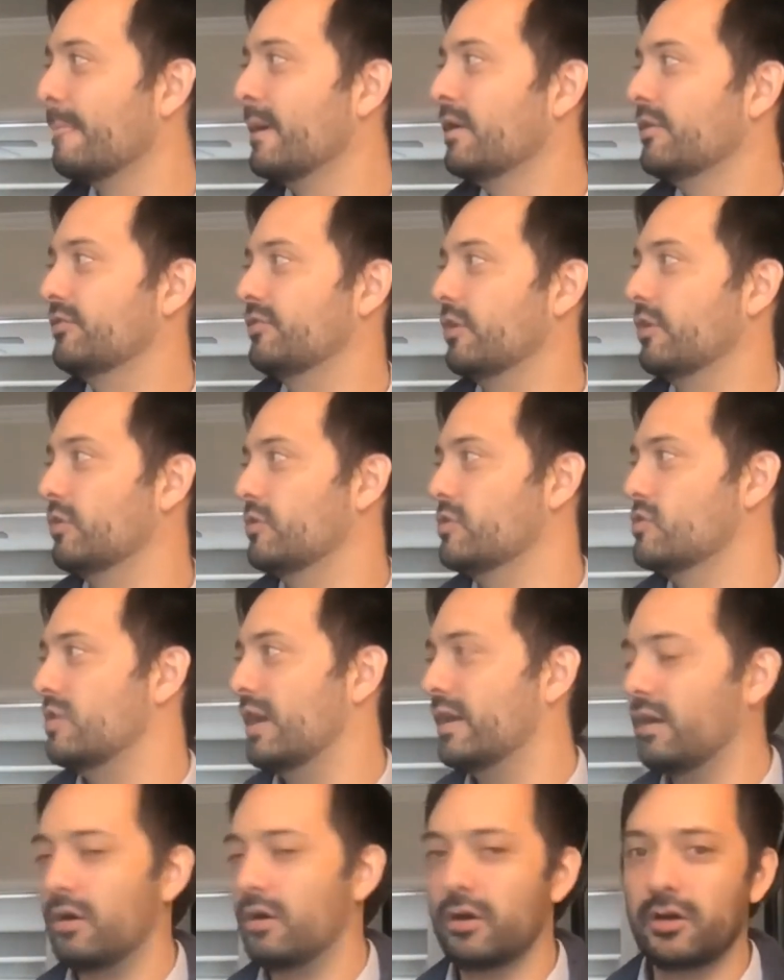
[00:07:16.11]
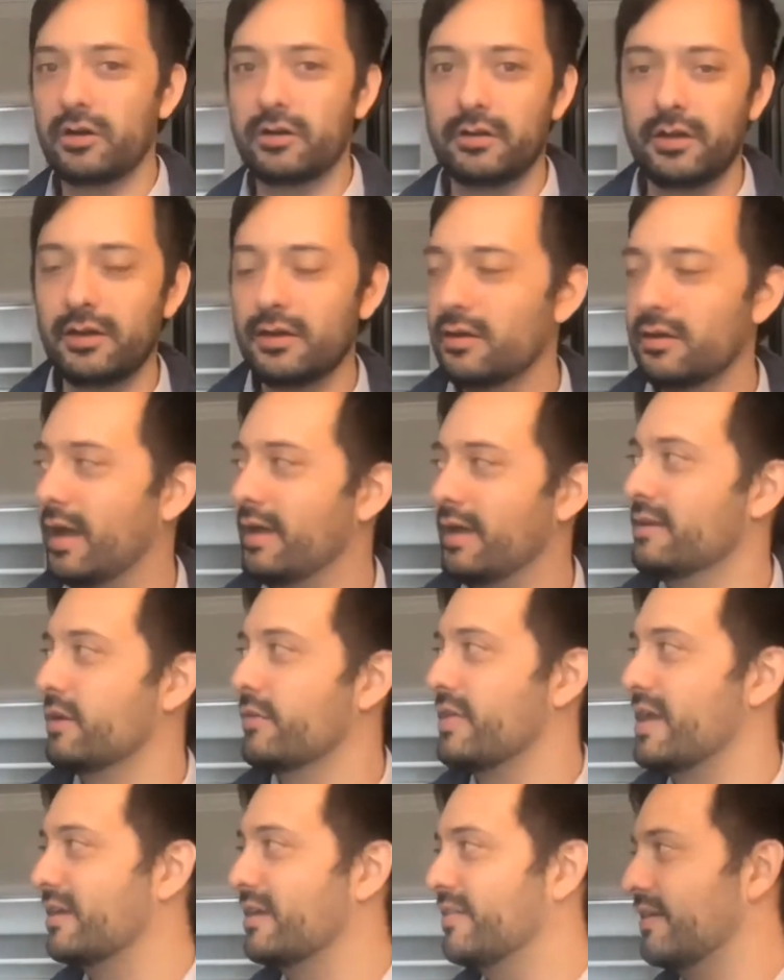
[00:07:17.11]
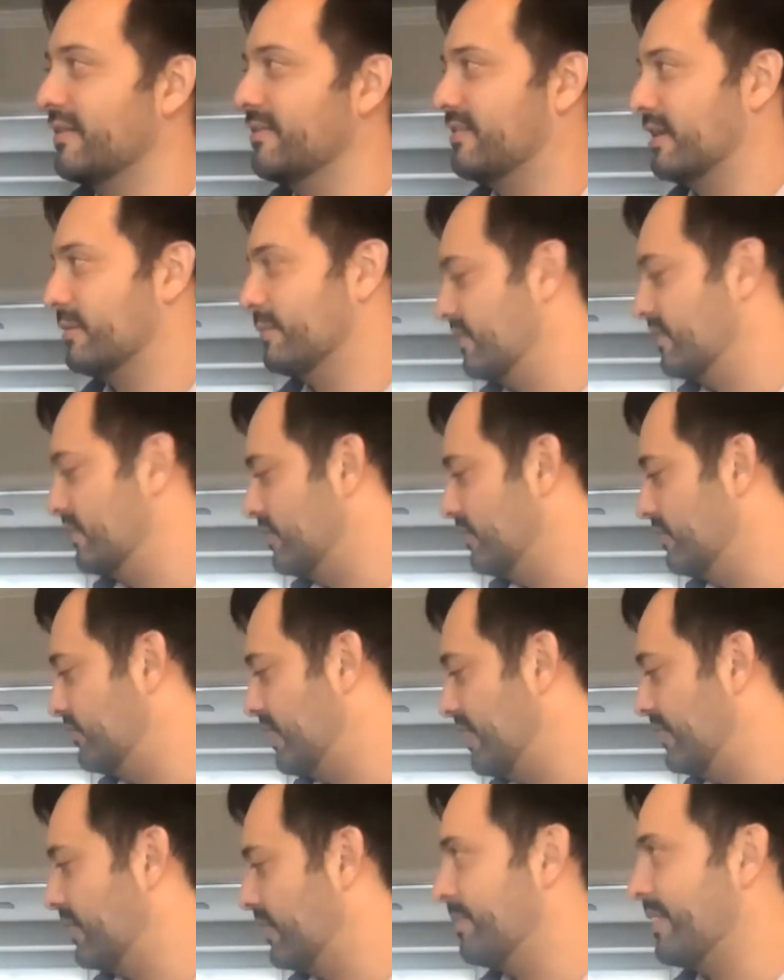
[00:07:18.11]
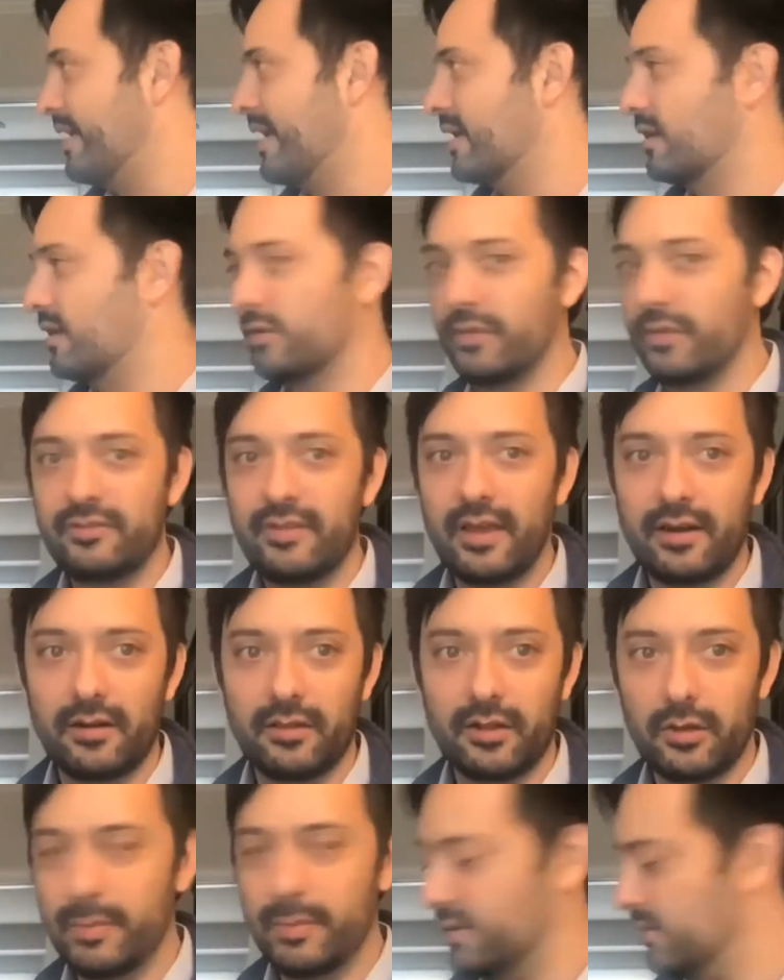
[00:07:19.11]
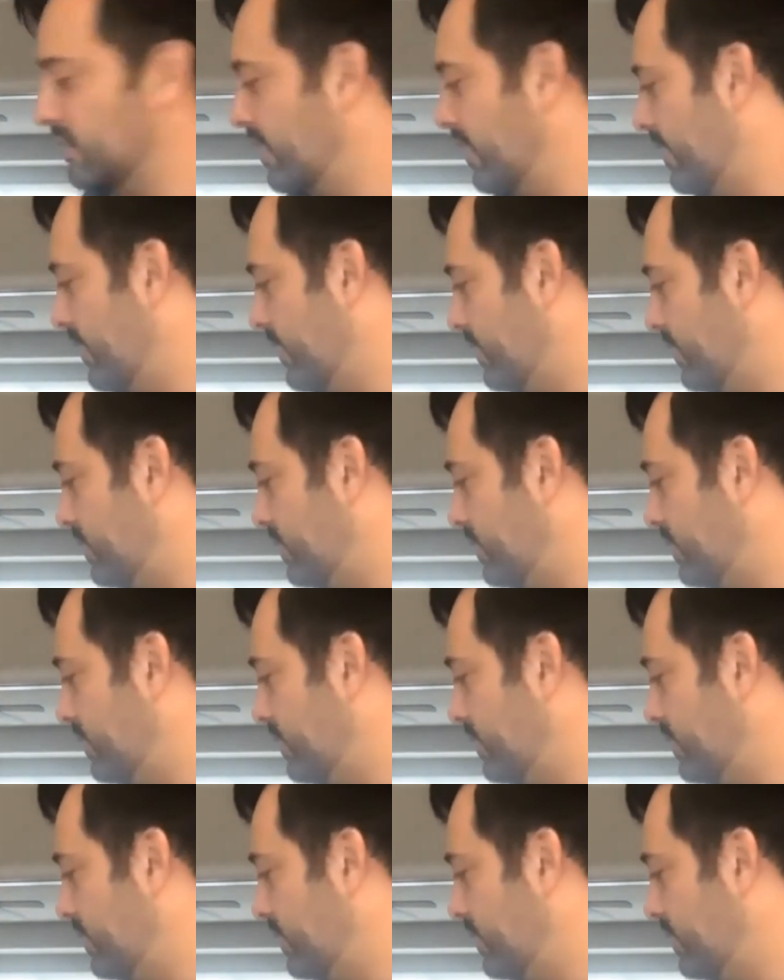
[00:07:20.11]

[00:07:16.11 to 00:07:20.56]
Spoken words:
So you kind of heard near the end of that segment this thing on the piano that sounded a little bit like.